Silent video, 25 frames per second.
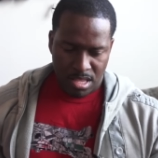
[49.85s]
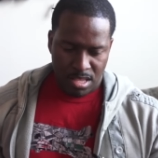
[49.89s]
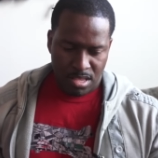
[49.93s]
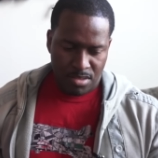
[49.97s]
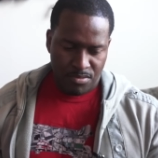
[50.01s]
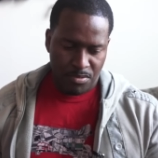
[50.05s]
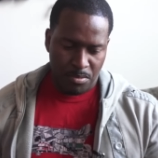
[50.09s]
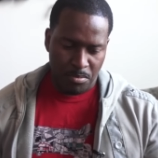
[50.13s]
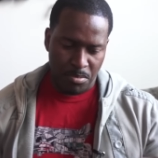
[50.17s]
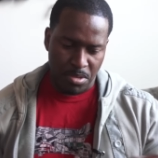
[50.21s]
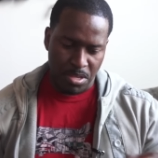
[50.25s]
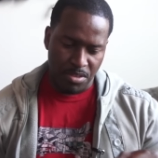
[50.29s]

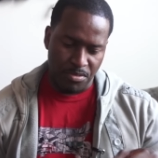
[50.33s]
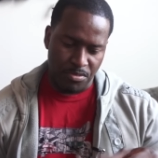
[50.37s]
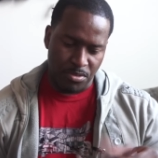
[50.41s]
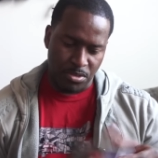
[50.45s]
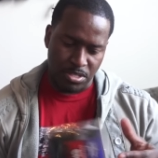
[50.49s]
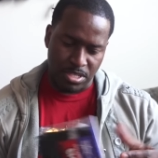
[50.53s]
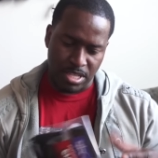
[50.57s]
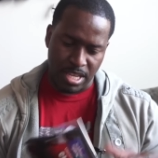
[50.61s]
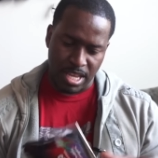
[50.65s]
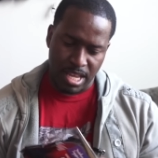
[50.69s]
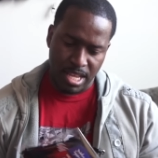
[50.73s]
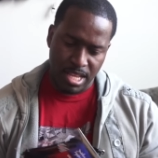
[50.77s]
From
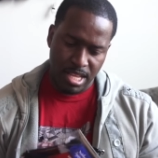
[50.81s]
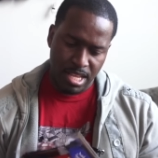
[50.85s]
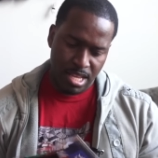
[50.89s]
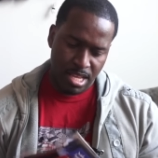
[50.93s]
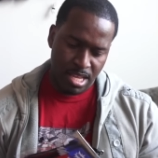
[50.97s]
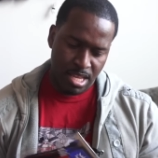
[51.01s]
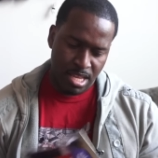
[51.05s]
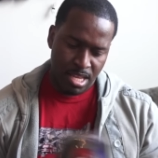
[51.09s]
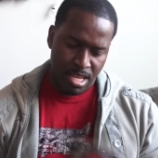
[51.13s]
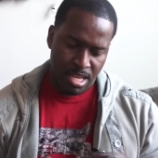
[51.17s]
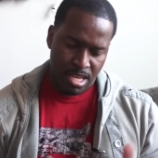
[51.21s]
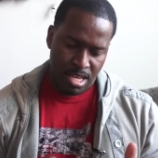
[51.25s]
Evil Dead.
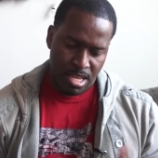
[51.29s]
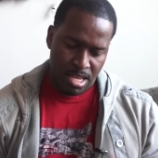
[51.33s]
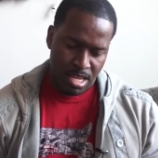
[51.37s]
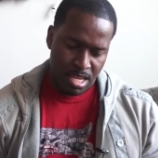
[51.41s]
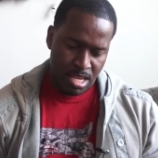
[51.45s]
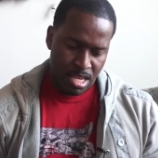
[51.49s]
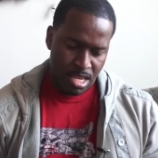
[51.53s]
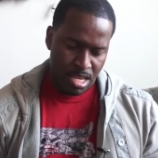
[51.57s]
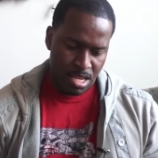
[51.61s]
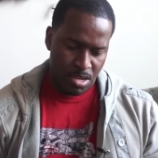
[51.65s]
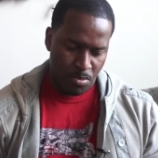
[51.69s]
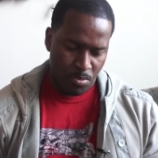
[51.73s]

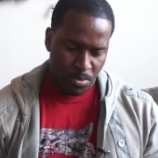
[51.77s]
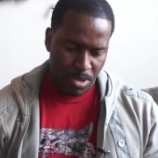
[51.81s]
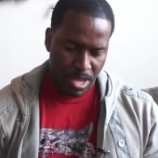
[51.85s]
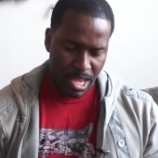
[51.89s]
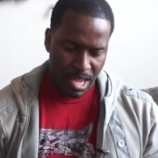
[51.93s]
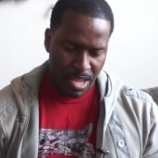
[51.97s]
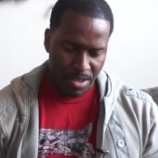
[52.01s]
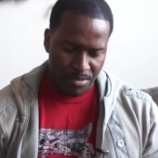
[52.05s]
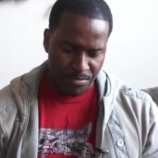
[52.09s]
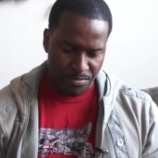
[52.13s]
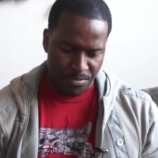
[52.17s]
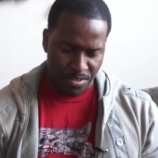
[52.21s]
And we
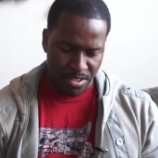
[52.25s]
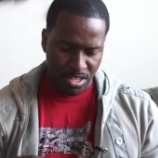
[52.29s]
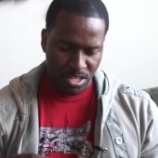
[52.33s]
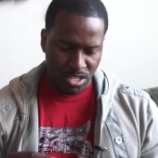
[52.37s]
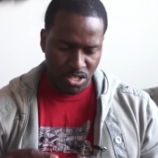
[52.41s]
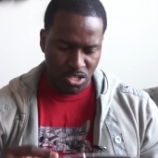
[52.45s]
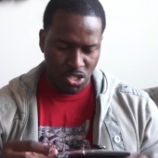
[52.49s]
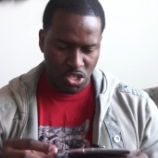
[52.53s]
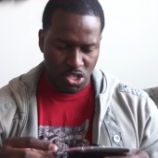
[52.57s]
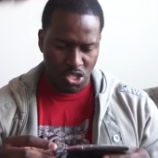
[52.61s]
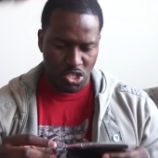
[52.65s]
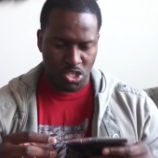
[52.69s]
have
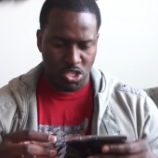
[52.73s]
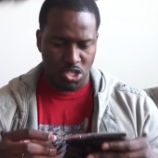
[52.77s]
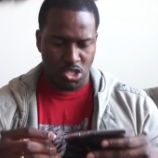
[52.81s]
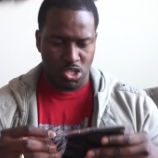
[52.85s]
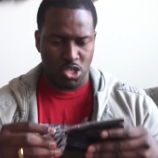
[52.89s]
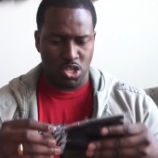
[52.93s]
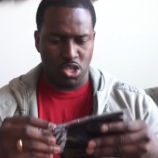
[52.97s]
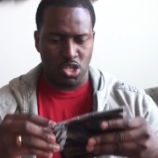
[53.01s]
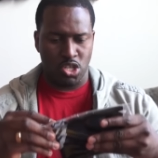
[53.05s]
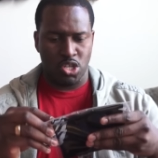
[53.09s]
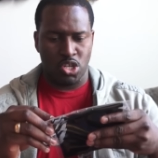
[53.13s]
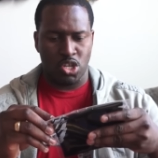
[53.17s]
Villainous
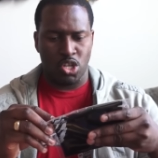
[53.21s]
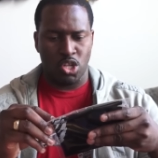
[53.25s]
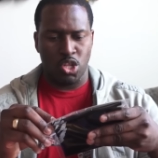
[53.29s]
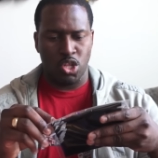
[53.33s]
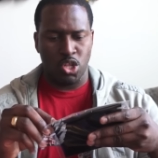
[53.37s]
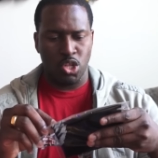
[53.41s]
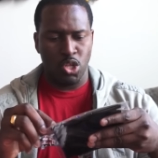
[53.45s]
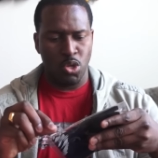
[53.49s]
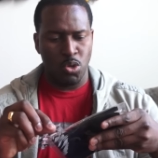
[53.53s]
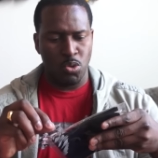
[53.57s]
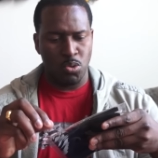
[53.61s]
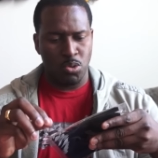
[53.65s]

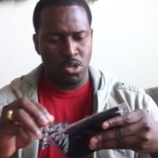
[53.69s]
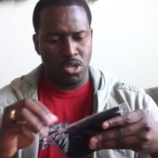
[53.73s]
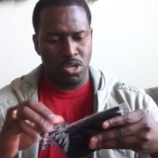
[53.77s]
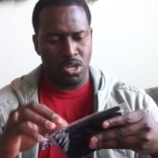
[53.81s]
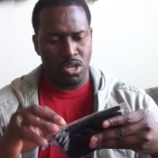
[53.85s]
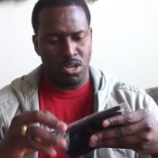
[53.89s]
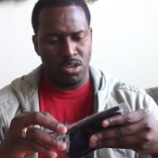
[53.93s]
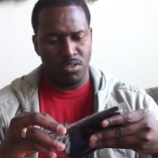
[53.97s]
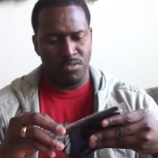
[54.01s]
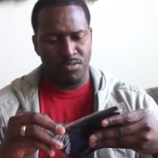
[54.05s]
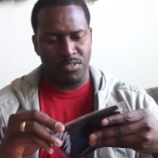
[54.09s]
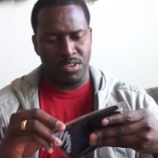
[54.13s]

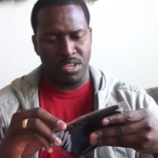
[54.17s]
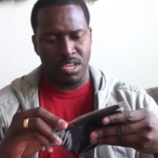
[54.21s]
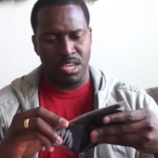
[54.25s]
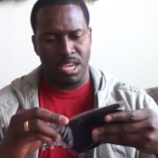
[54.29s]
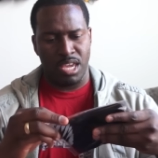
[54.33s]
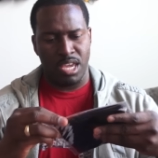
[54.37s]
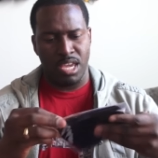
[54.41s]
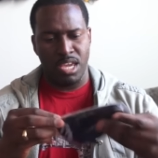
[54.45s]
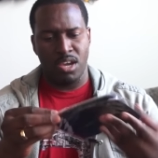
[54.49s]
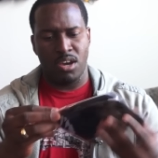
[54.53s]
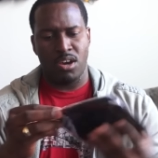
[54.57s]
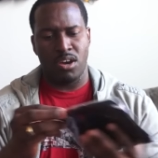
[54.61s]
Cloak of
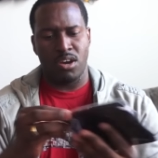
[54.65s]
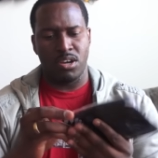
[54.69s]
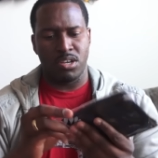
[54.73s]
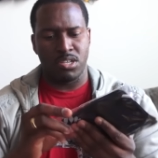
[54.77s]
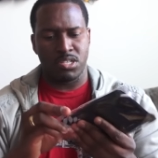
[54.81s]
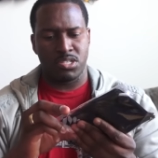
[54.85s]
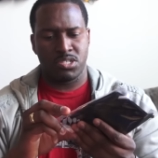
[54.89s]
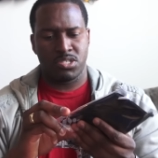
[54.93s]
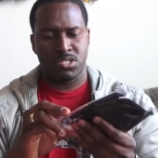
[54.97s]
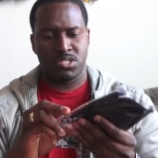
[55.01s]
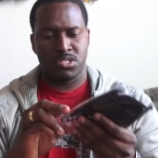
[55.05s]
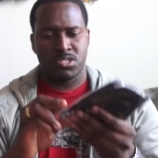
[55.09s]

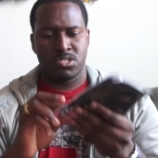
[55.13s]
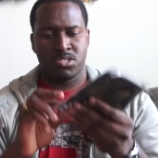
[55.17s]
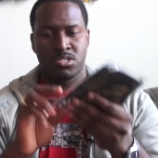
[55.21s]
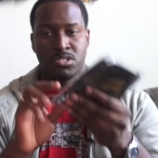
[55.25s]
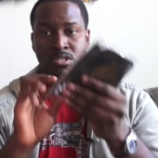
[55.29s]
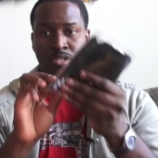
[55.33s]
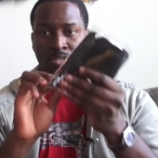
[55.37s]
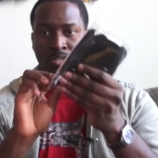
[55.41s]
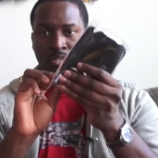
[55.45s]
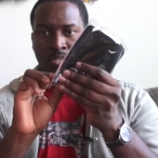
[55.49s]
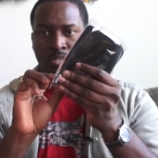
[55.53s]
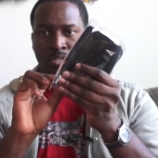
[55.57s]
Chaos
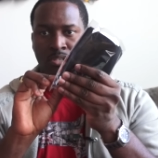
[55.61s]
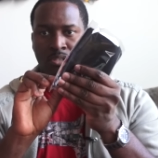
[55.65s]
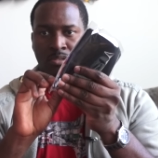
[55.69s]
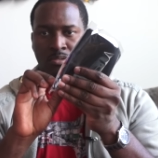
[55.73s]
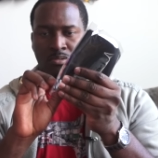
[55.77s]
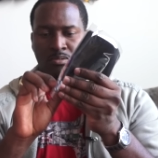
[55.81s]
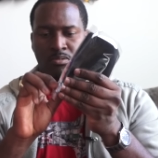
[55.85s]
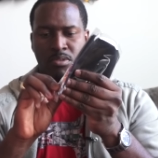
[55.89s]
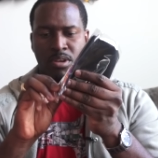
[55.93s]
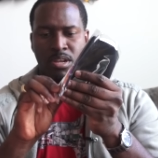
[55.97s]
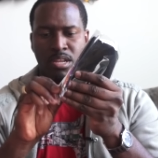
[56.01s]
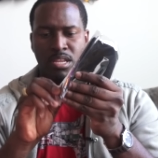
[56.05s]

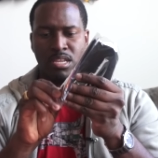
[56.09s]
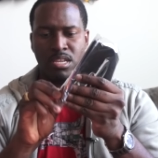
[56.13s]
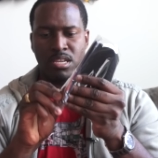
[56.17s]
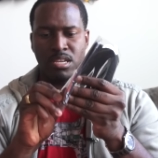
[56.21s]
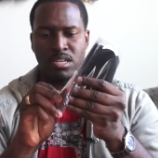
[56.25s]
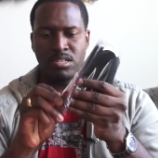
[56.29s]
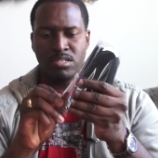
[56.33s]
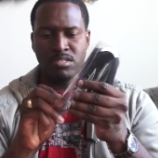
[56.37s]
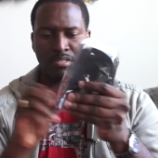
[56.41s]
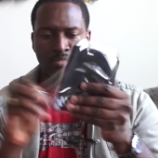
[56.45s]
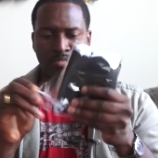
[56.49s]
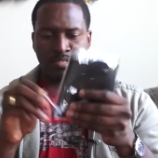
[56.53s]
right
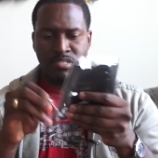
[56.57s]
here.